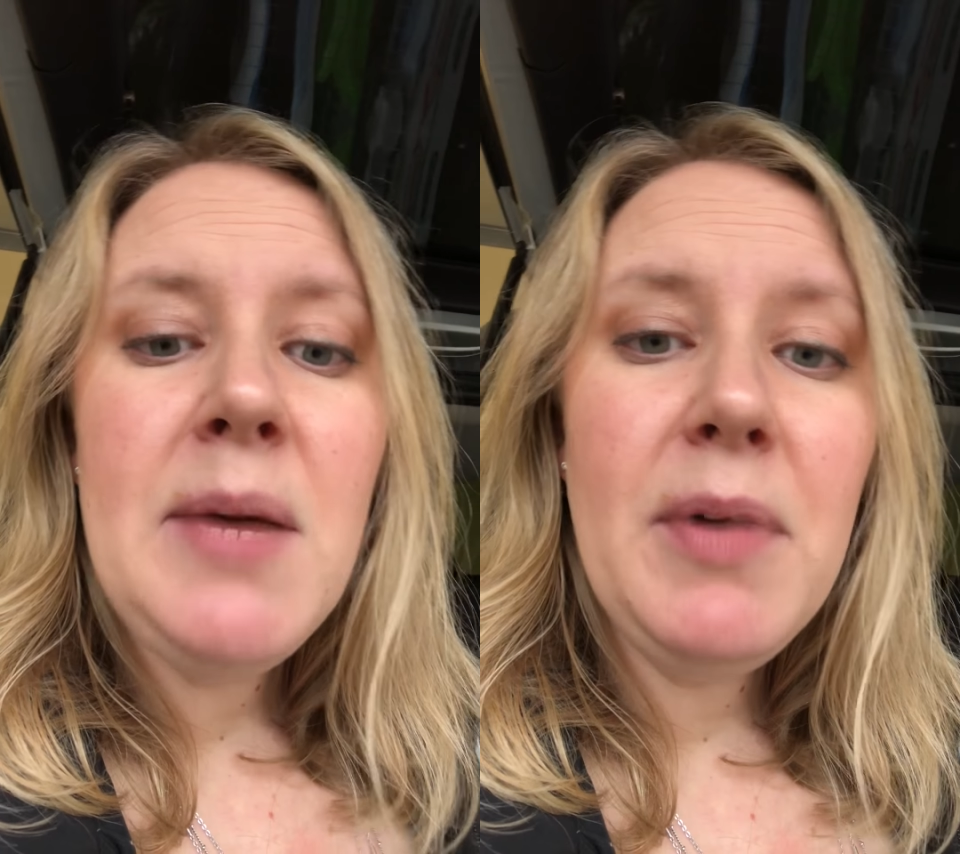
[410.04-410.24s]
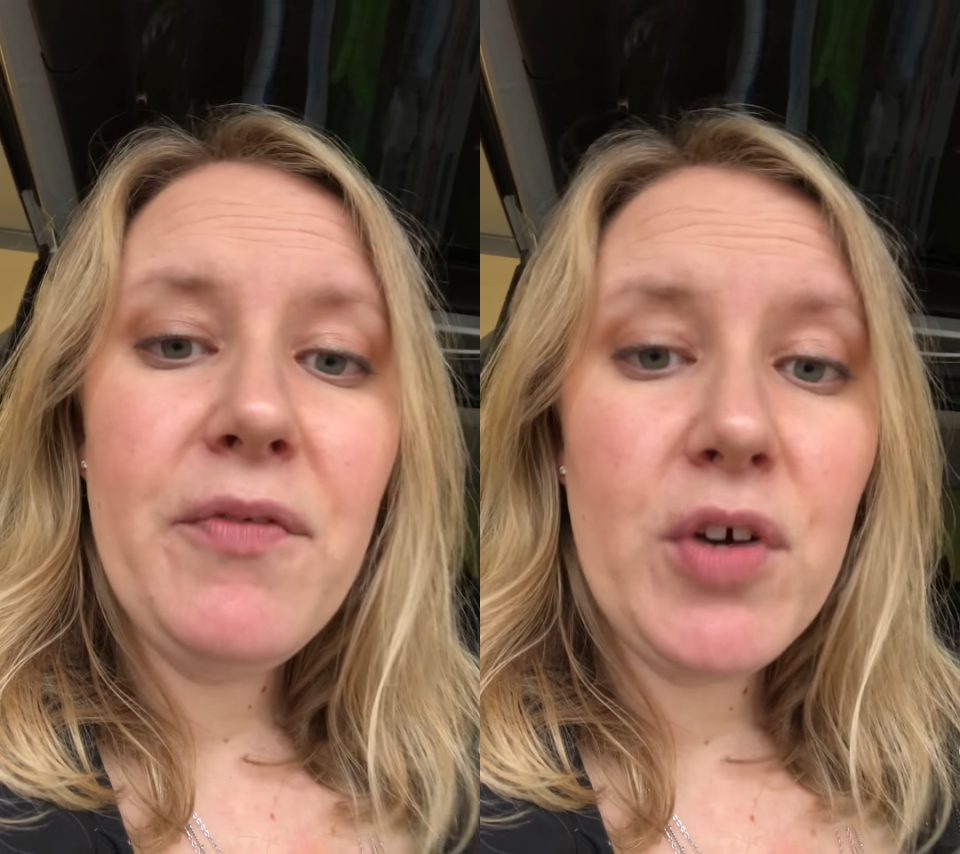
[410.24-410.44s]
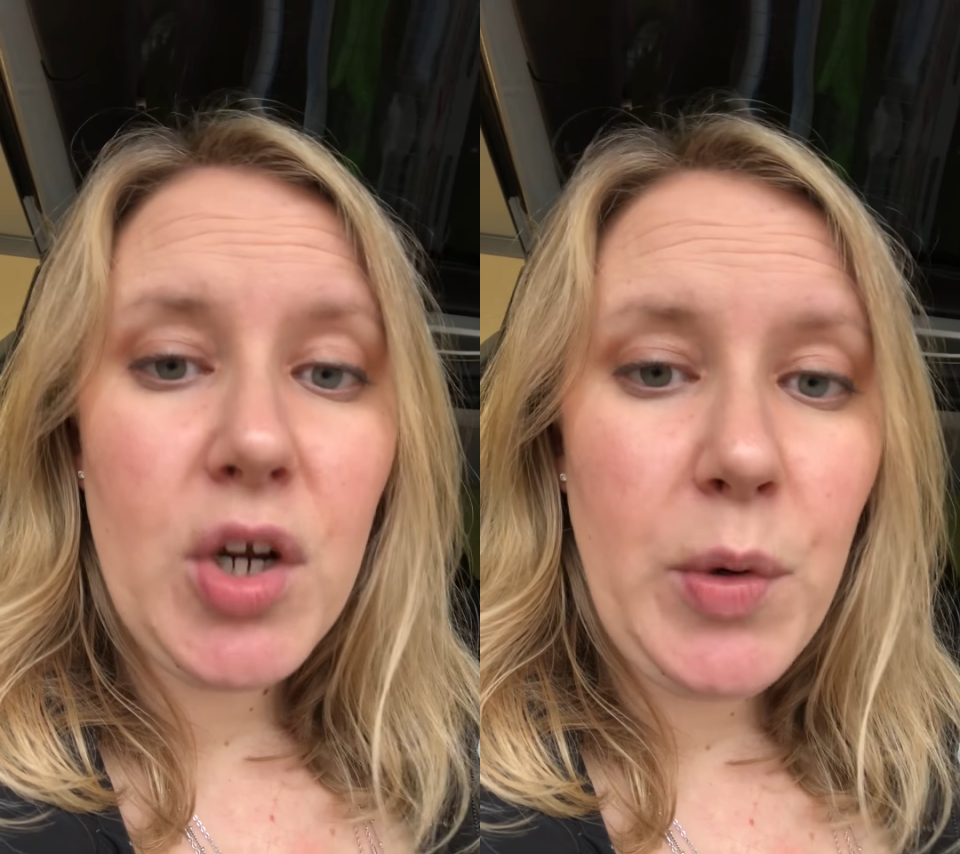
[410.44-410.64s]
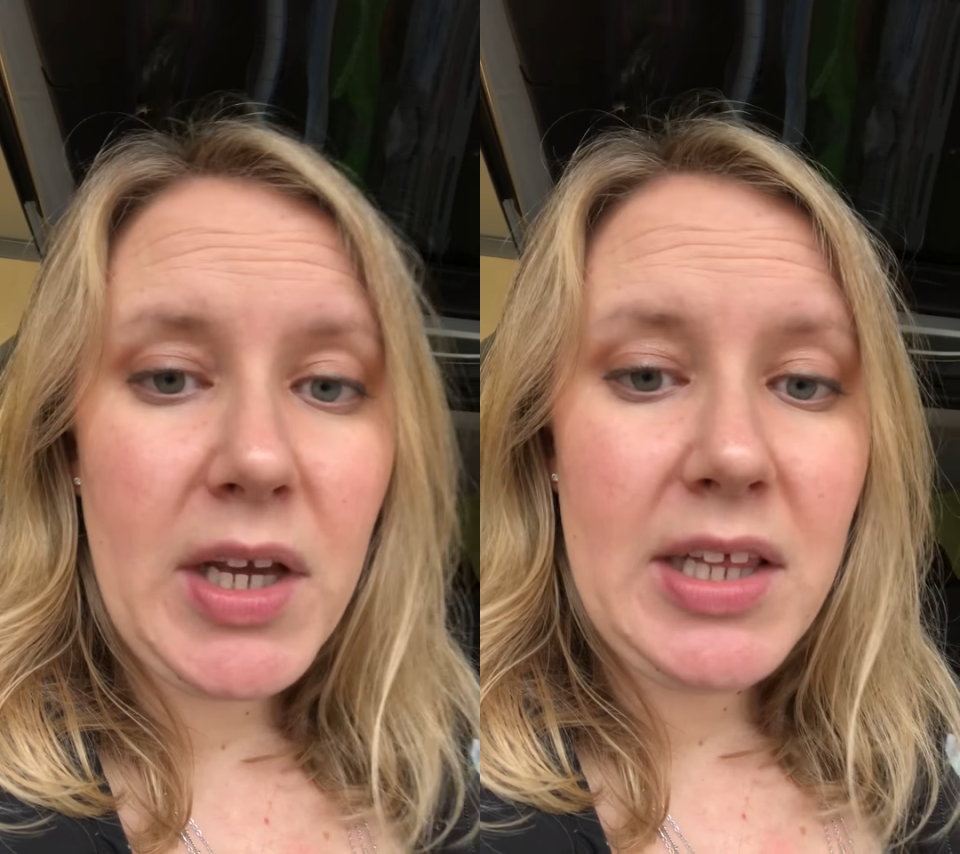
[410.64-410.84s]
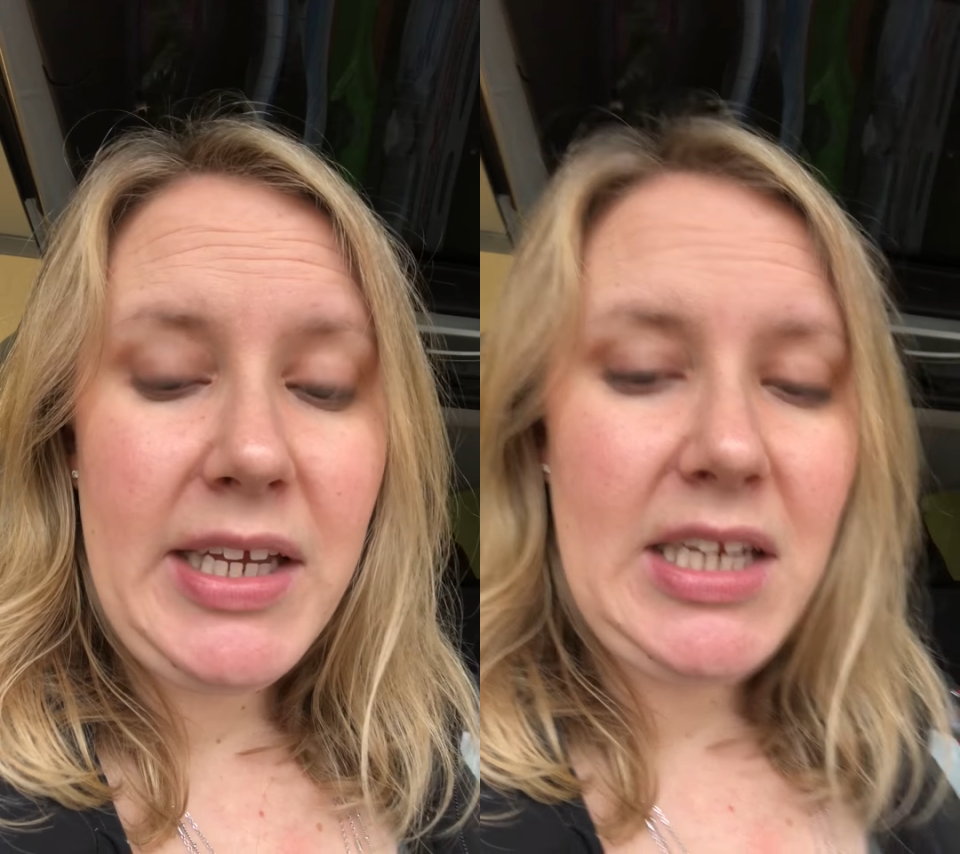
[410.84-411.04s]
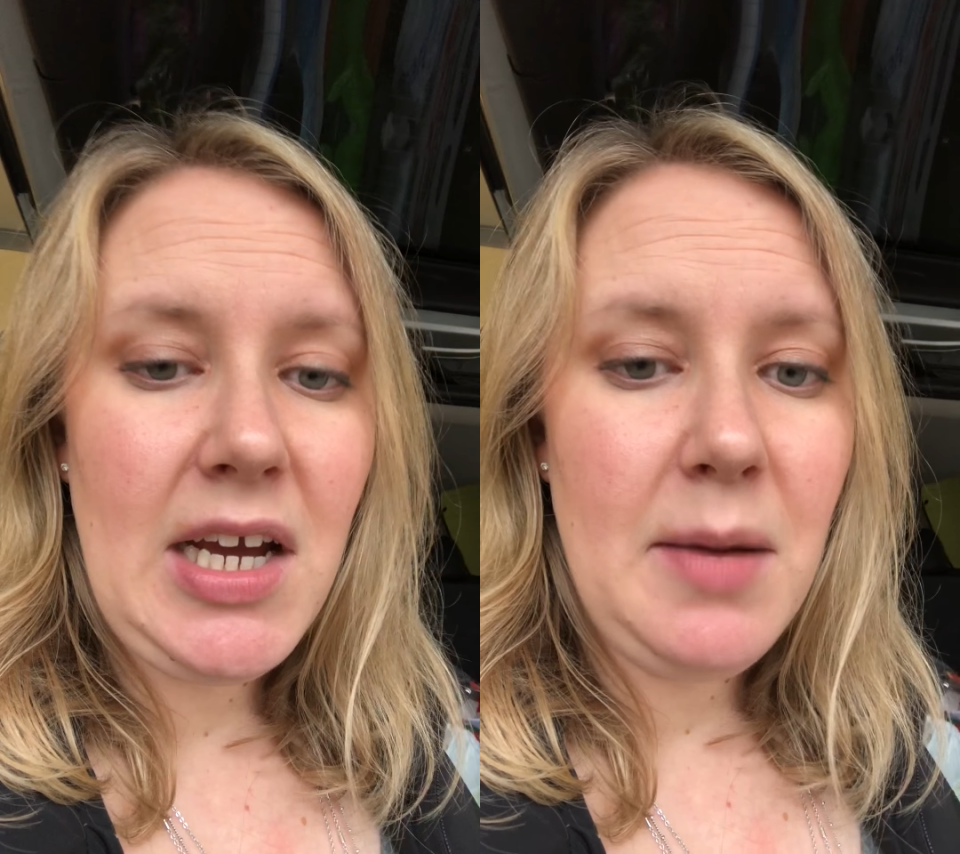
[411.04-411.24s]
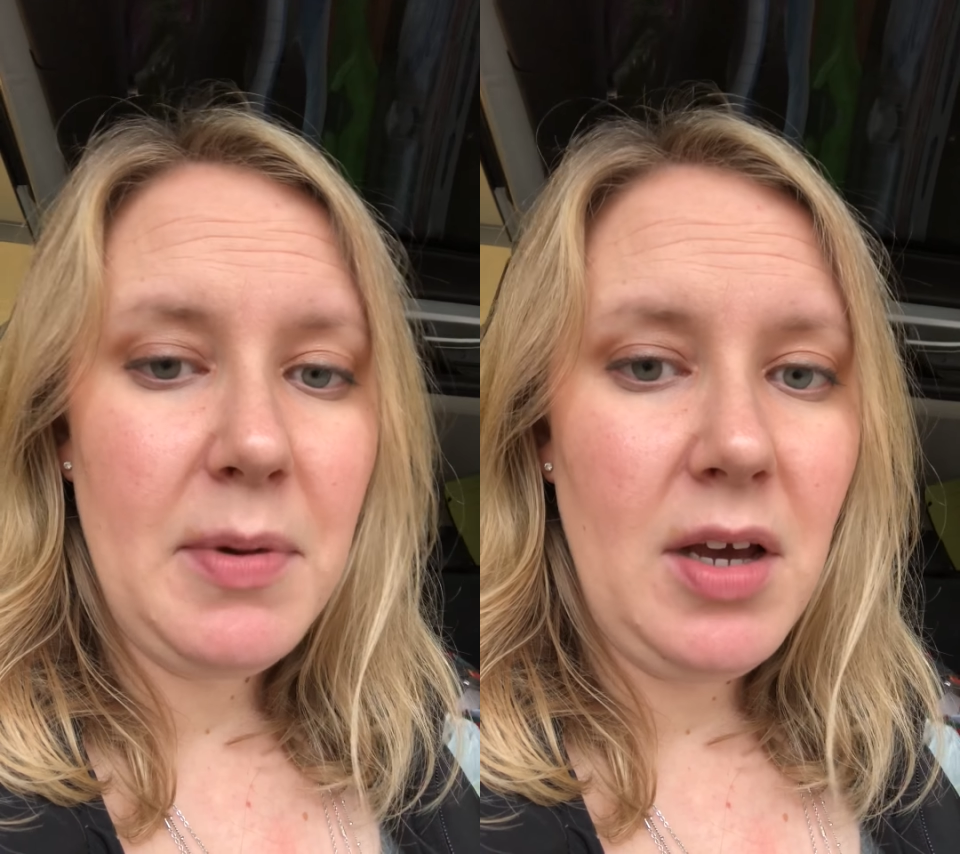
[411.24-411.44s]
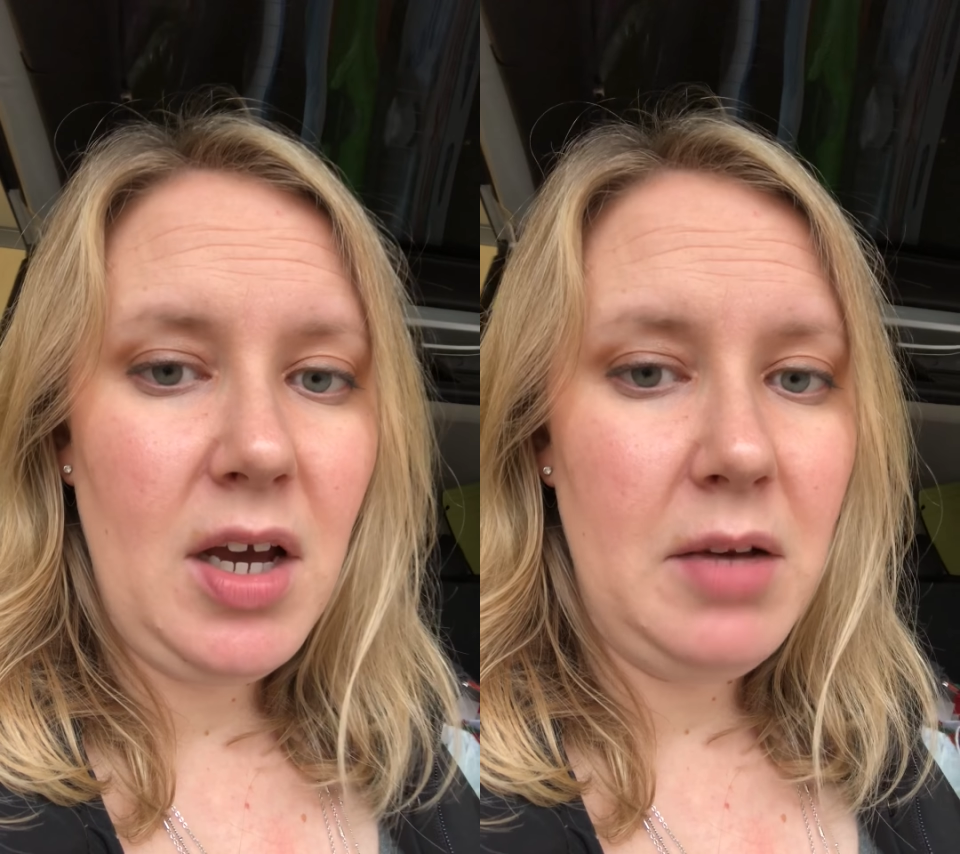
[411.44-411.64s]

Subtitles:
But for a quick cleanup,